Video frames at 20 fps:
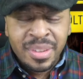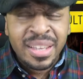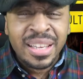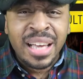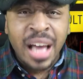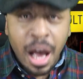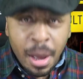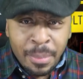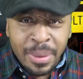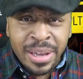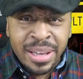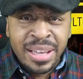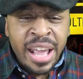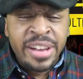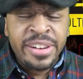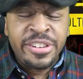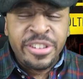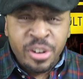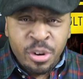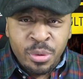Coming
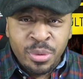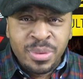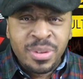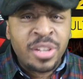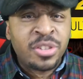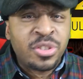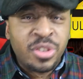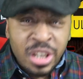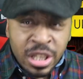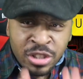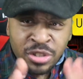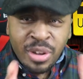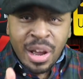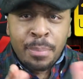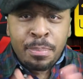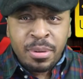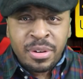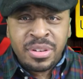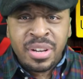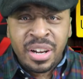in June. It's gonna
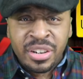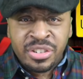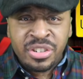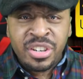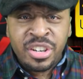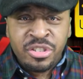start production